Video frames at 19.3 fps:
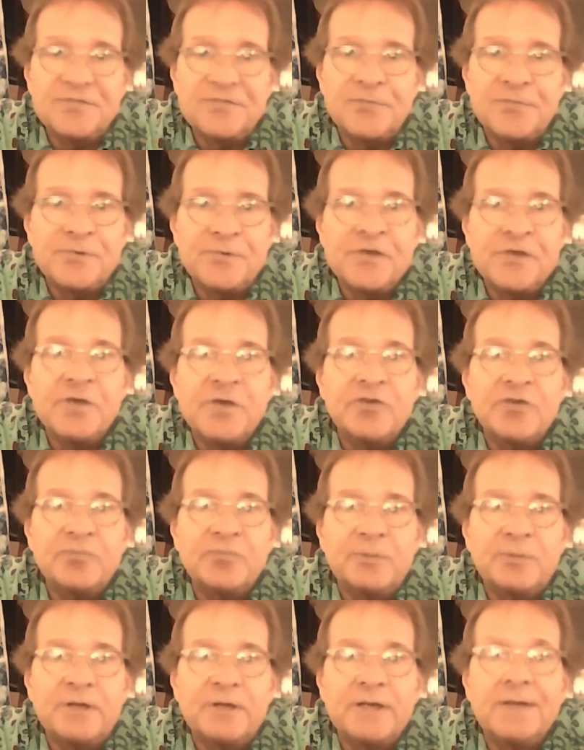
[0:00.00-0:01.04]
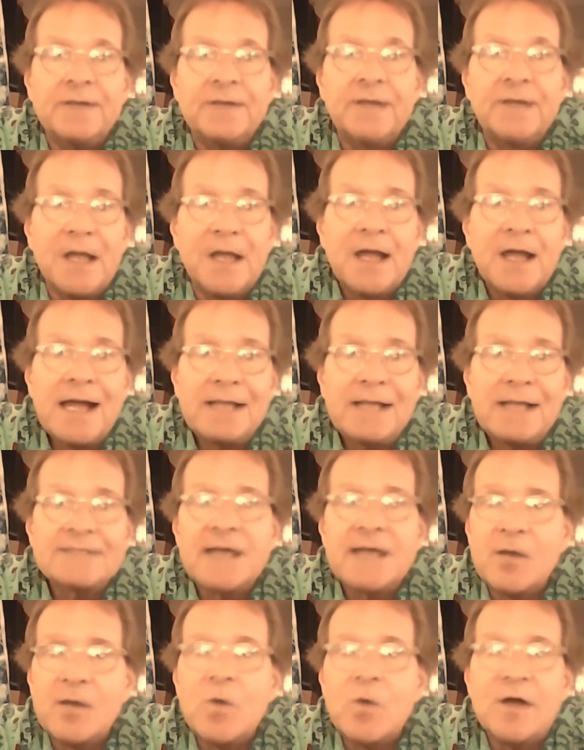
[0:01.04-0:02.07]
3 years playing on
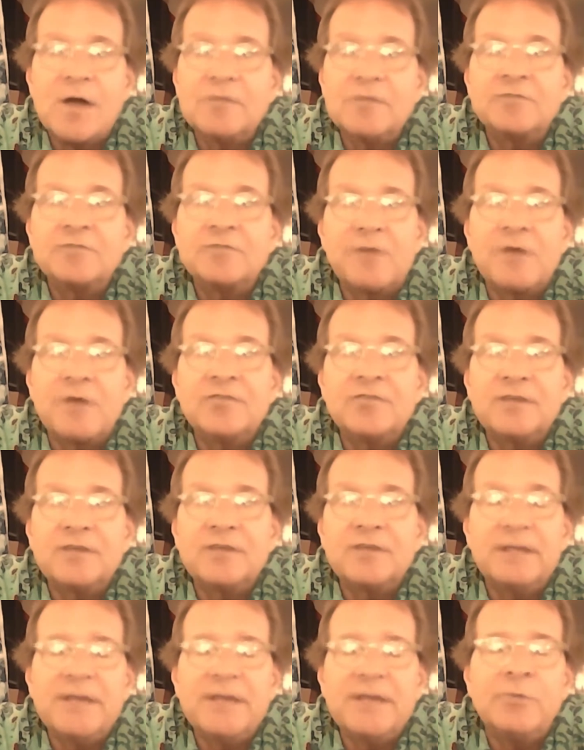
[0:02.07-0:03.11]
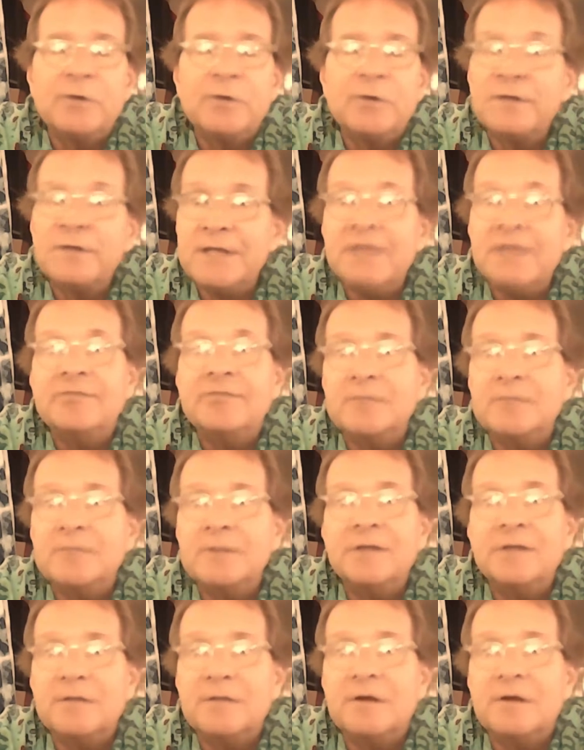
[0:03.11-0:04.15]
Tonawanda's varsity, and he really needs to
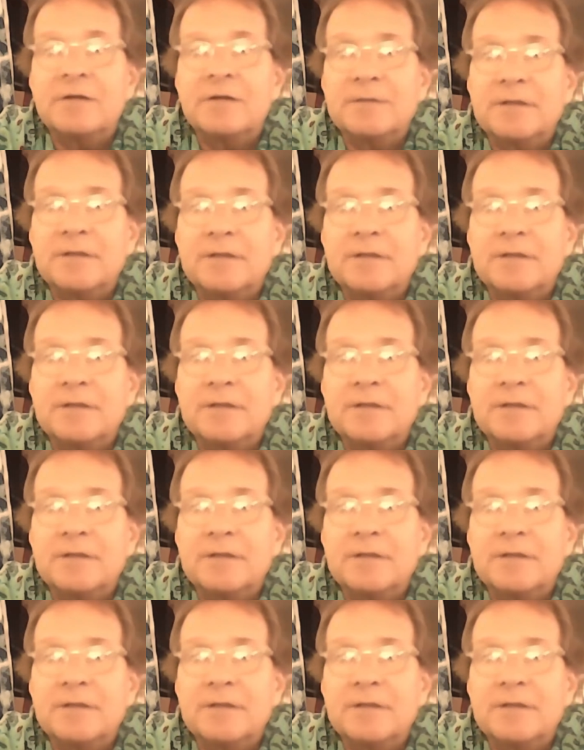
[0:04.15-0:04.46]
be inducted.